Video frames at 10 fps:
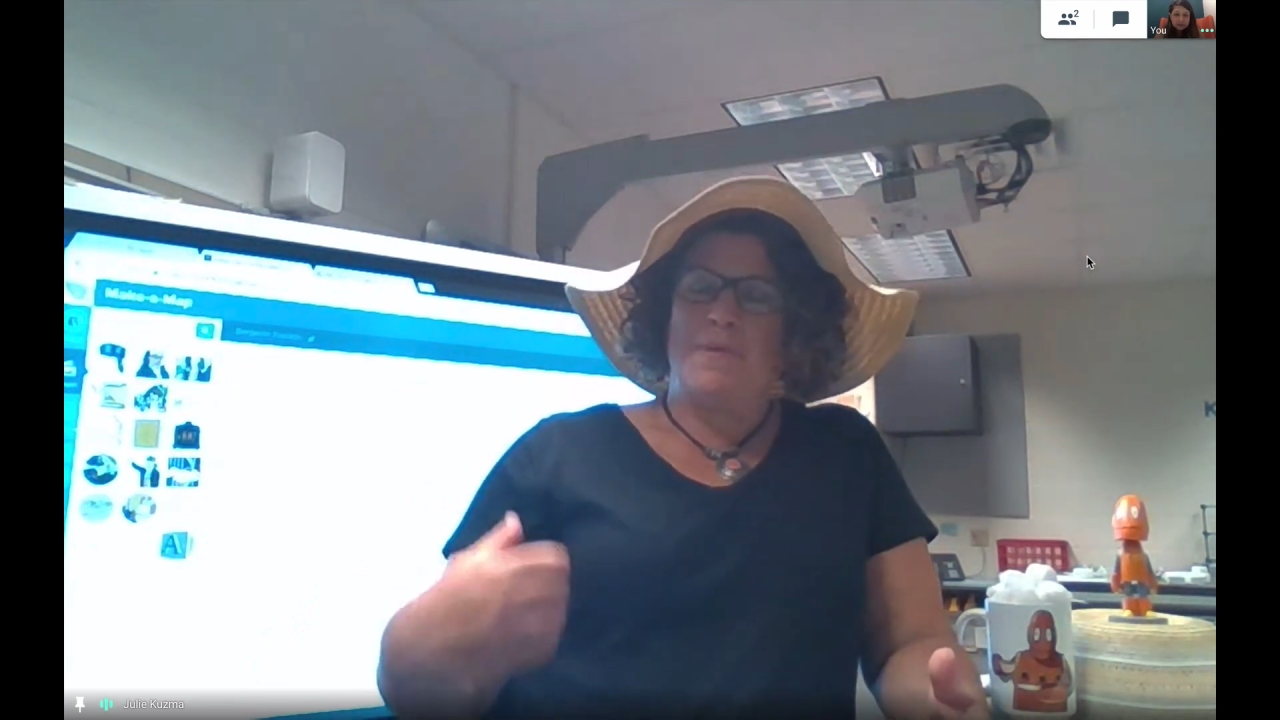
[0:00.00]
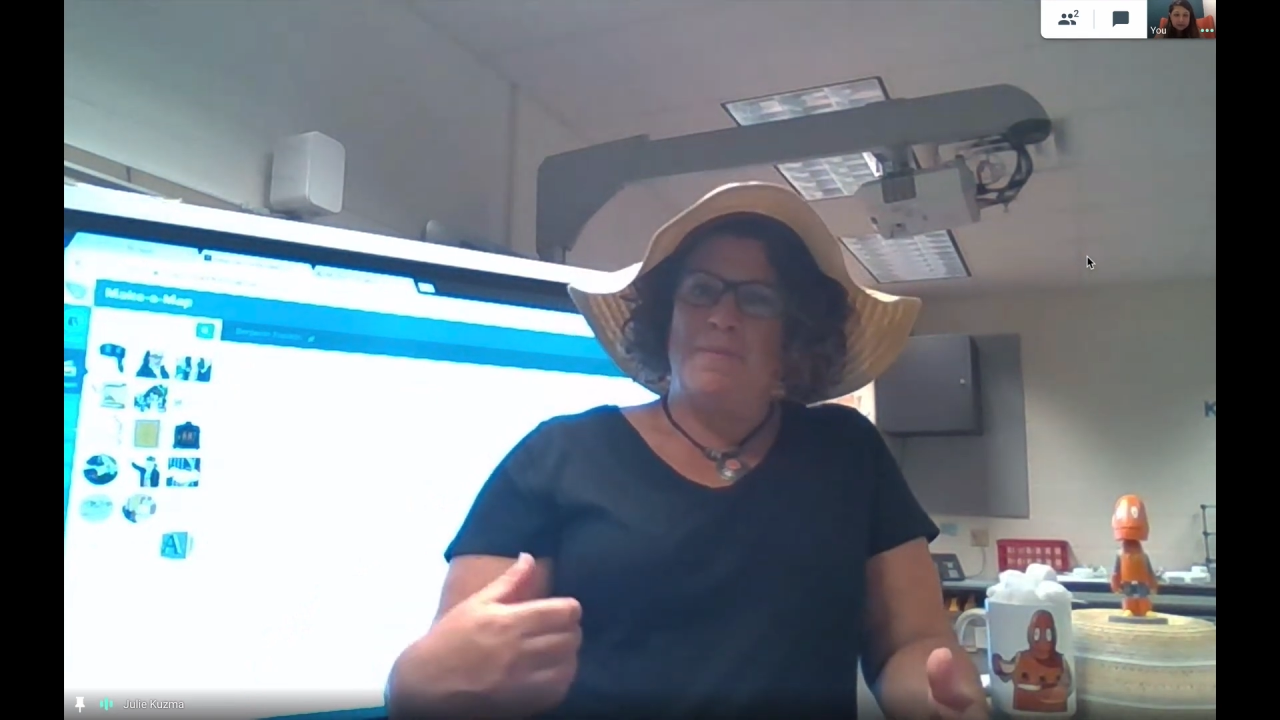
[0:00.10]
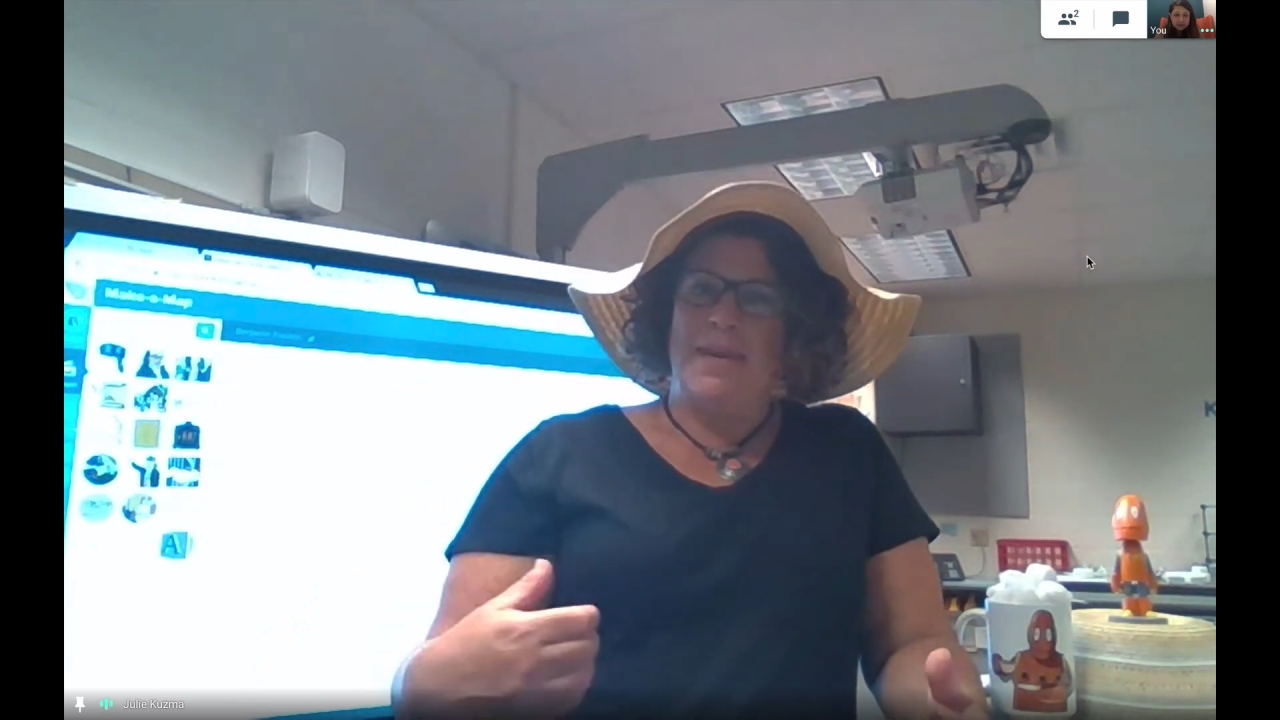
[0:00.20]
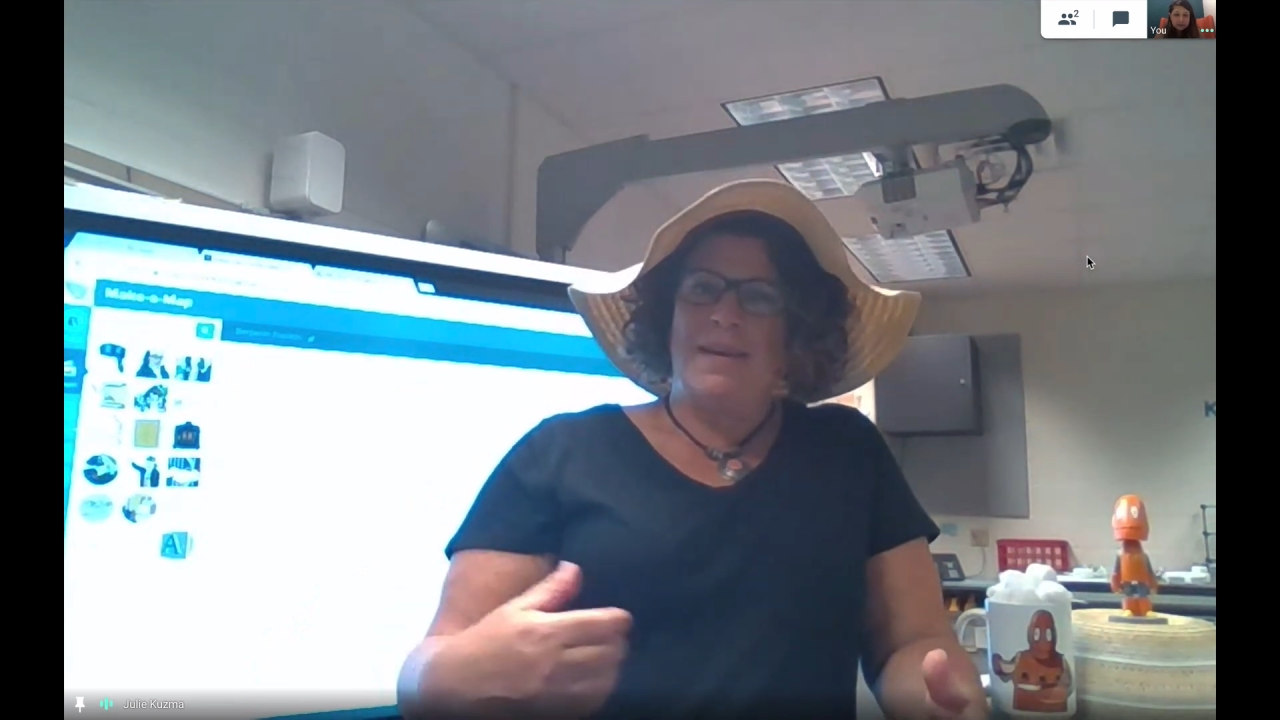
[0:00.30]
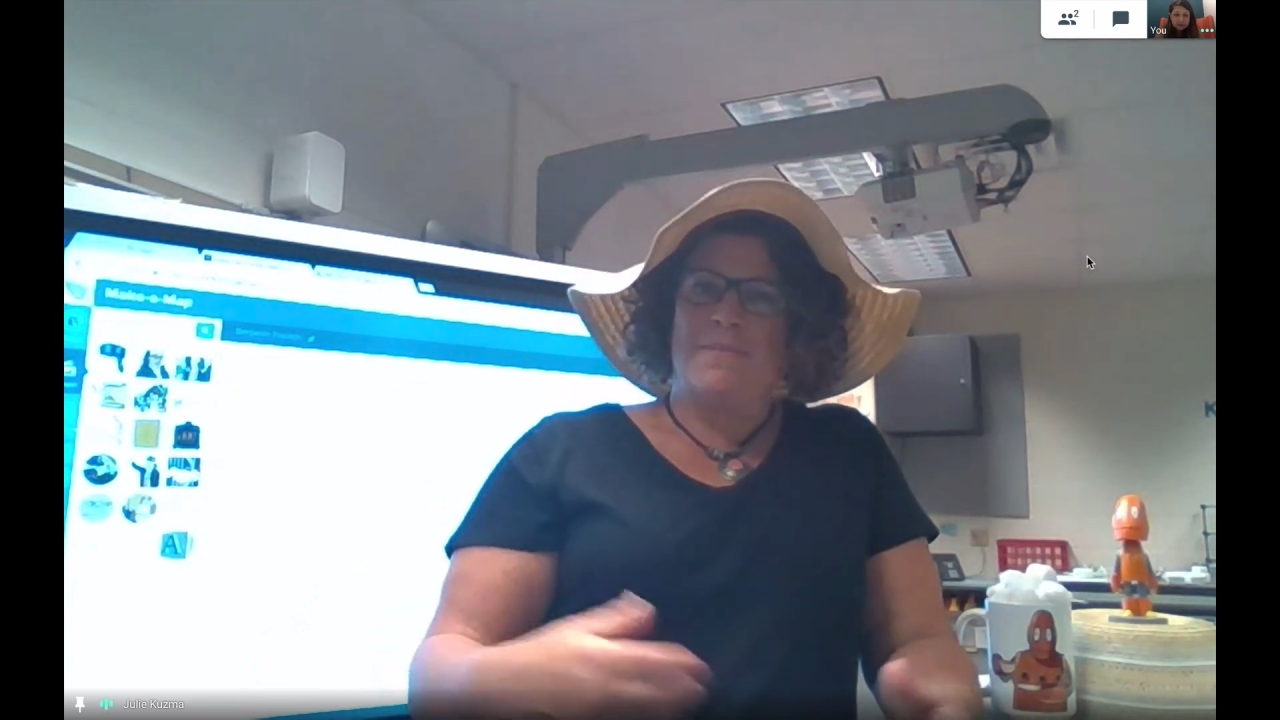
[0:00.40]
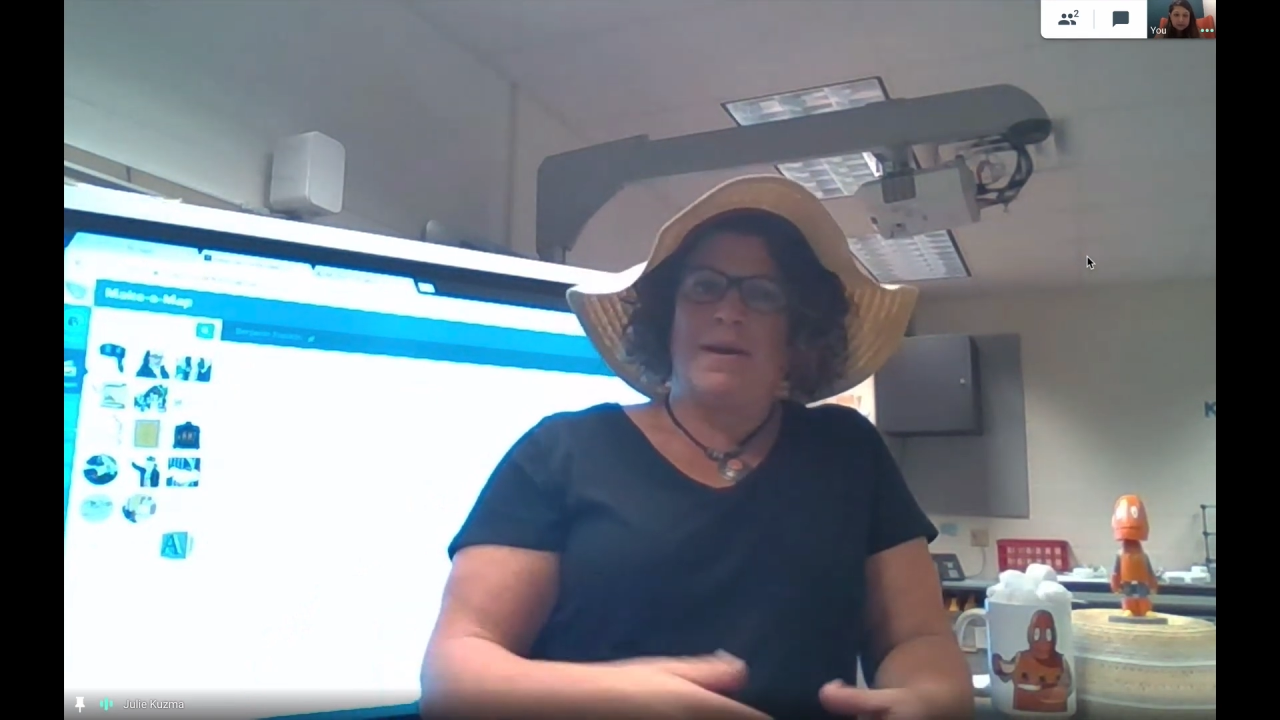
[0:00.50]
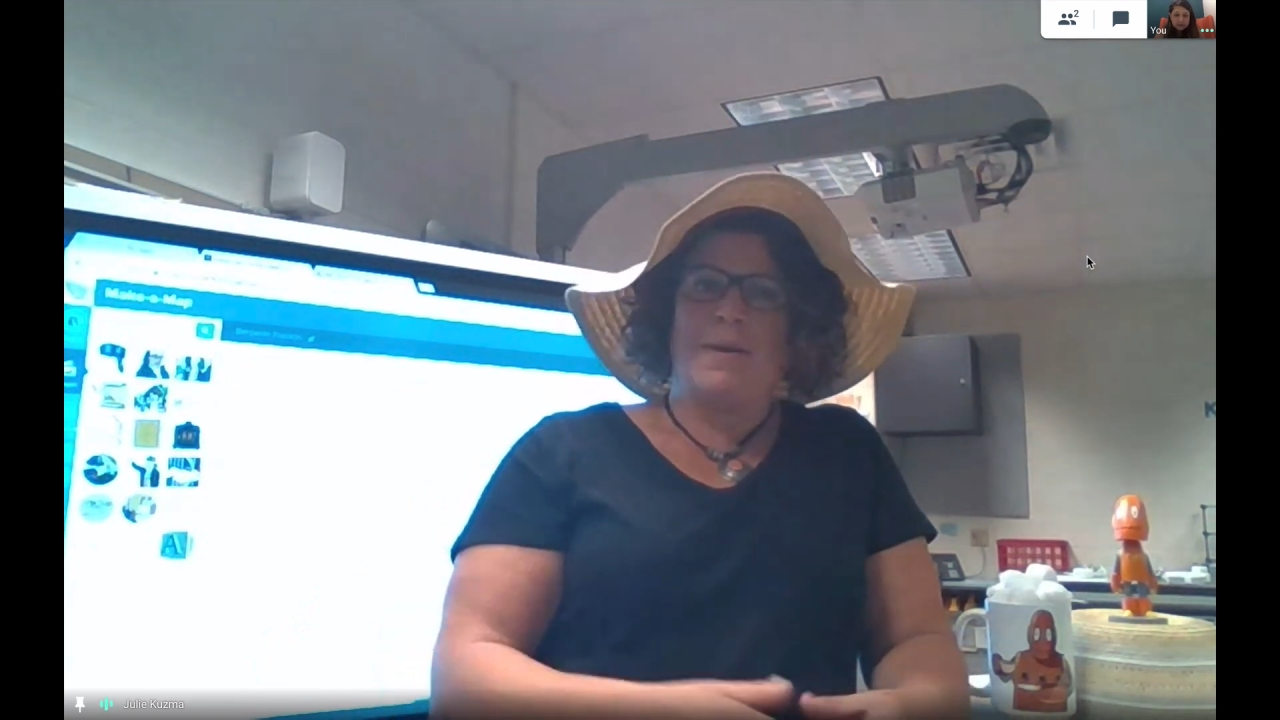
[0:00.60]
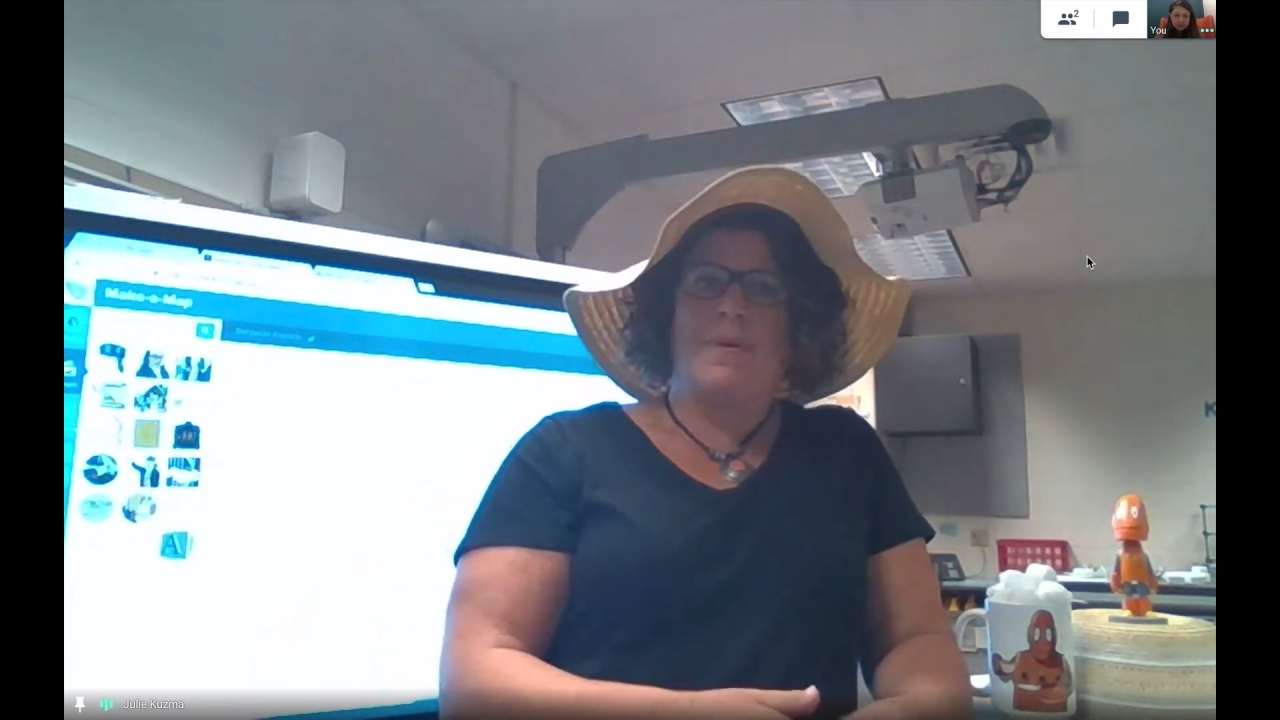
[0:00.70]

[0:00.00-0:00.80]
and Make a Map